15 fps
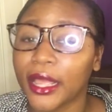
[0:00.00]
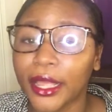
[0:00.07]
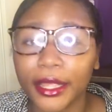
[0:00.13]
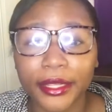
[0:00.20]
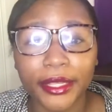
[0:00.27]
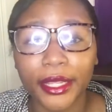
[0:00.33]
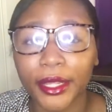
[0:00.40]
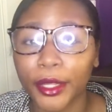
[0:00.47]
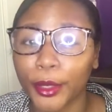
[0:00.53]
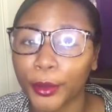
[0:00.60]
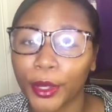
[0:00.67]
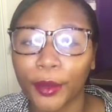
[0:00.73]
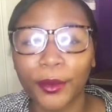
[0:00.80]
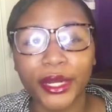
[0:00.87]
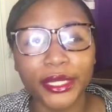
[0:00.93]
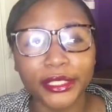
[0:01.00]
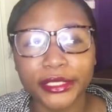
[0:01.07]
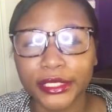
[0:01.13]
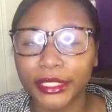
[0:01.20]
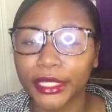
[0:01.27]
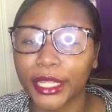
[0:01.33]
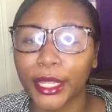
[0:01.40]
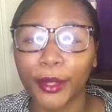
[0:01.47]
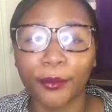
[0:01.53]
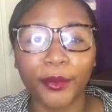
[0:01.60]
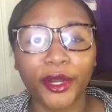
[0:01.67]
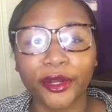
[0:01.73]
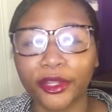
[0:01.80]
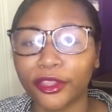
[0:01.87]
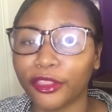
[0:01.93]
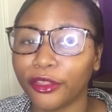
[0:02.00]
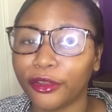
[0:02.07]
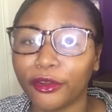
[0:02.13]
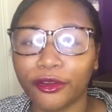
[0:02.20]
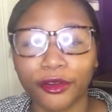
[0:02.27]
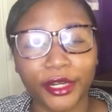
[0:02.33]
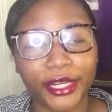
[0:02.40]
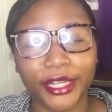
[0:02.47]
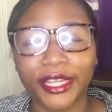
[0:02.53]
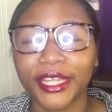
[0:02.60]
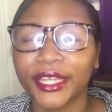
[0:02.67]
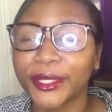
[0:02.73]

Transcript: yeah, I'm a little Meredith Grey.